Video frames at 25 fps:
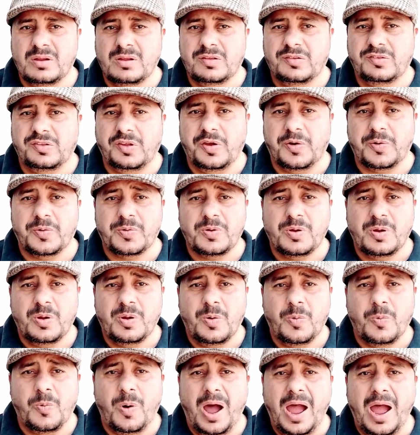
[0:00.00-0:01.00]
So
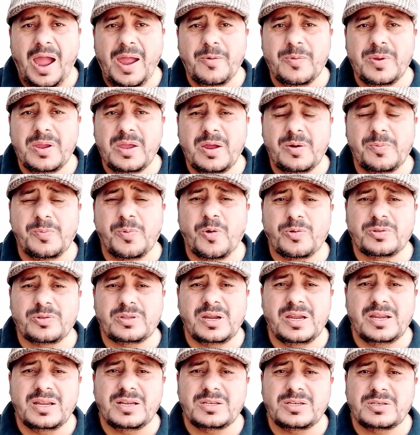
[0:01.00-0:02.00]
why we are
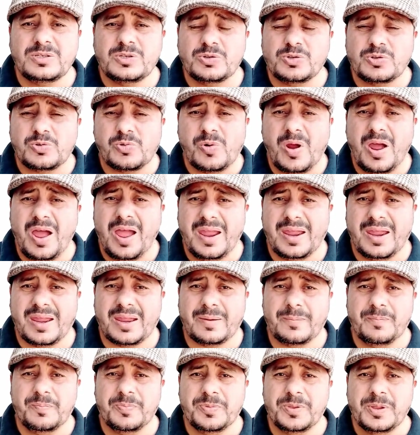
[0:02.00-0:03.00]
bothering to
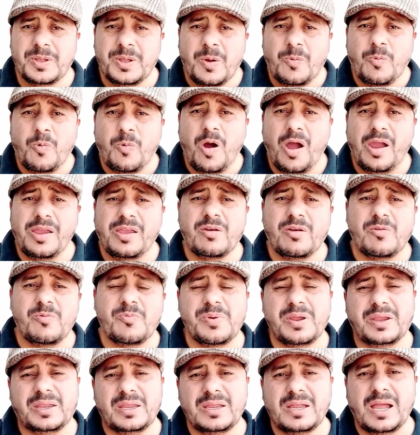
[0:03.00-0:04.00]
try? Why you're
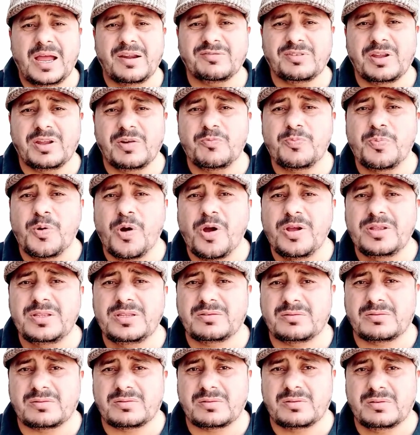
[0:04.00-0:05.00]
making ourselves
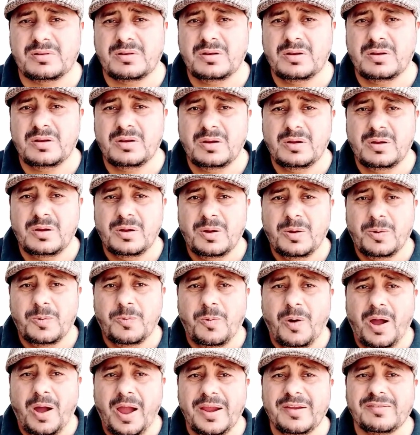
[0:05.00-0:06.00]
bother?
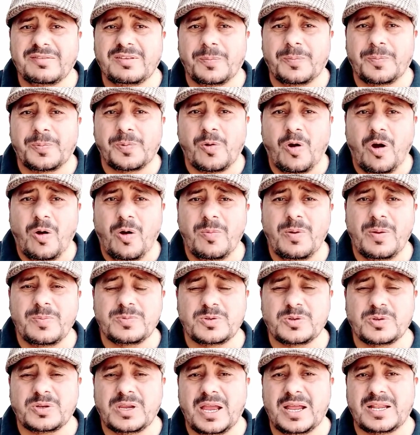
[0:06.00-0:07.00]
Why is the problem
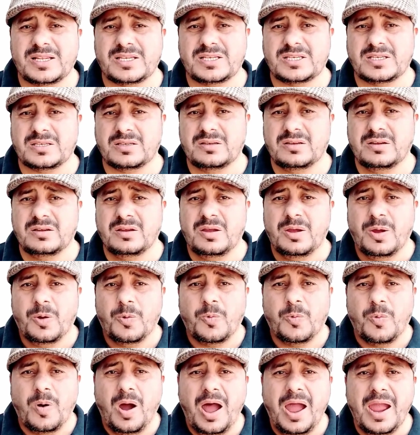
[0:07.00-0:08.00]
to get?
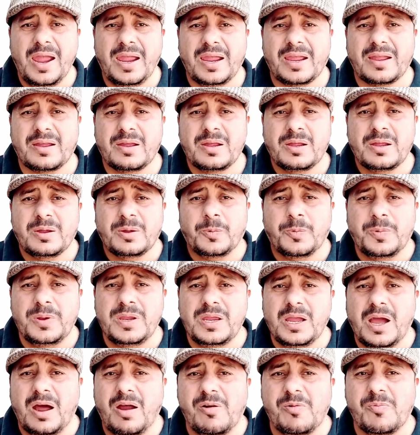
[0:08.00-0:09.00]
Why
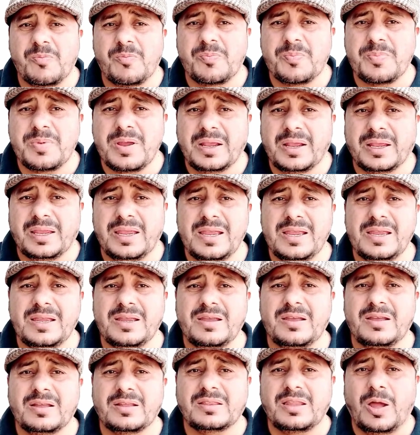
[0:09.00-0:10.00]
we are
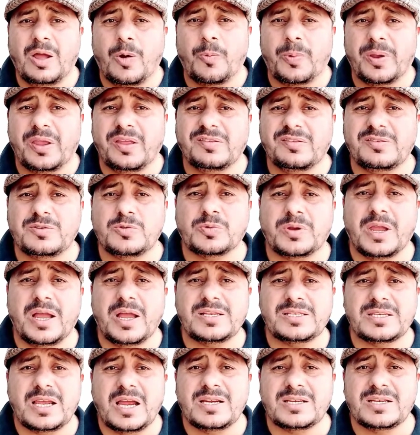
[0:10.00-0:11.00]
making the ways to
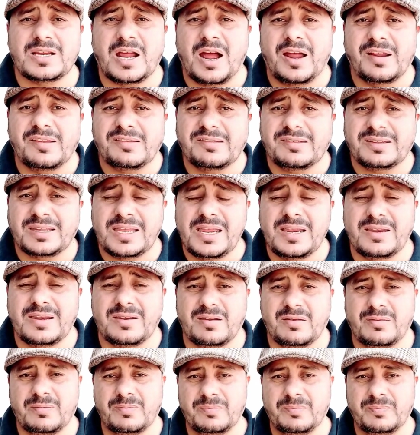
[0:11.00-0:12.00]
get under our
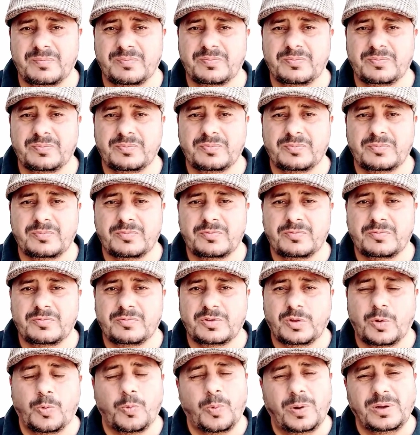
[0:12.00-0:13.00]
skin?
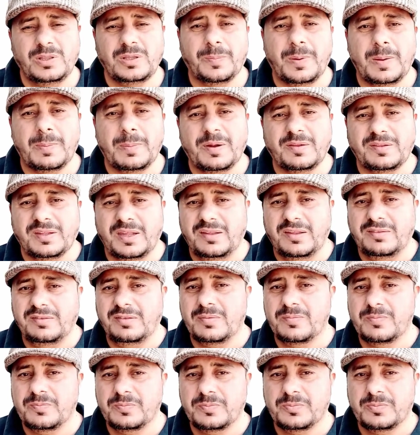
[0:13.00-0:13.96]
So what the people says?